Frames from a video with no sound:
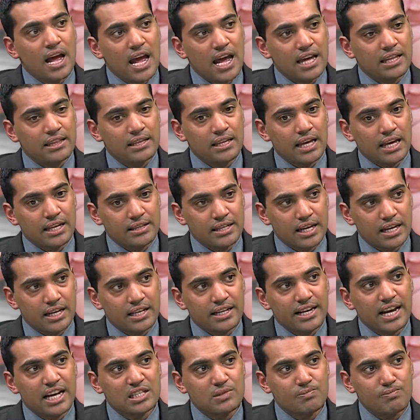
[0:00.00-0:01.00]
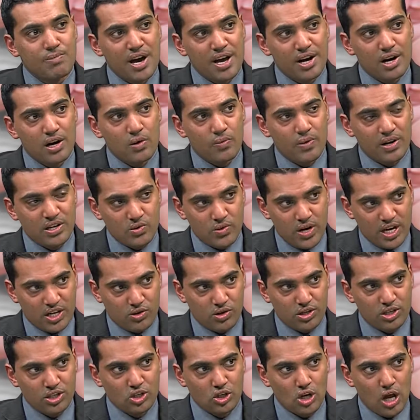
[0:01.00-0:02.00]
and then it gets better when you
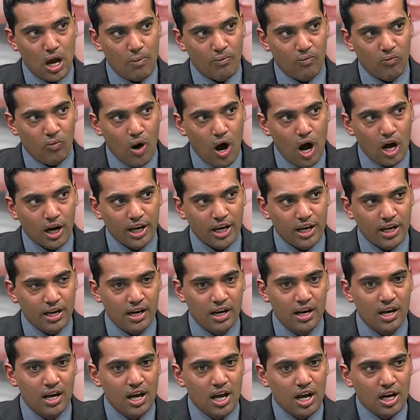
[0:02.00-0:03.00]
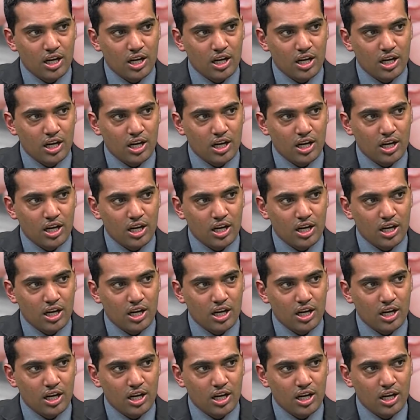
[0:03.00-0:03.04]
actually stop walking,